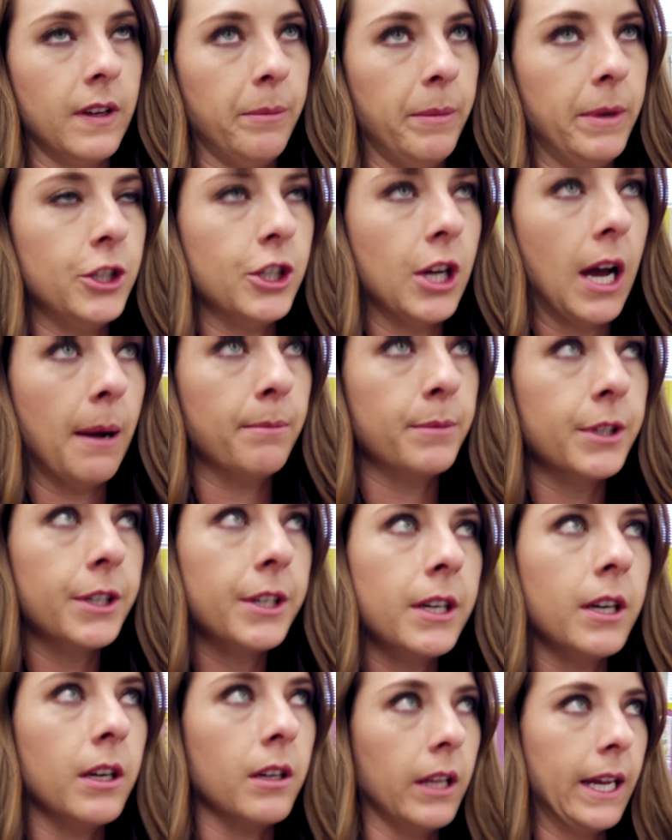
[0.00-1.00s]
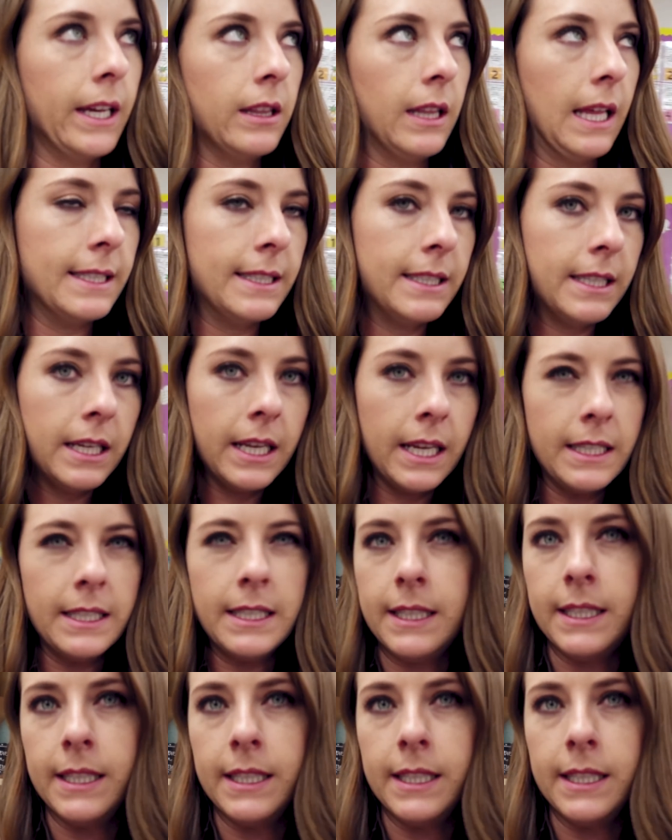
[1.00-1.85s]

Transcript: family chapter or like lesson and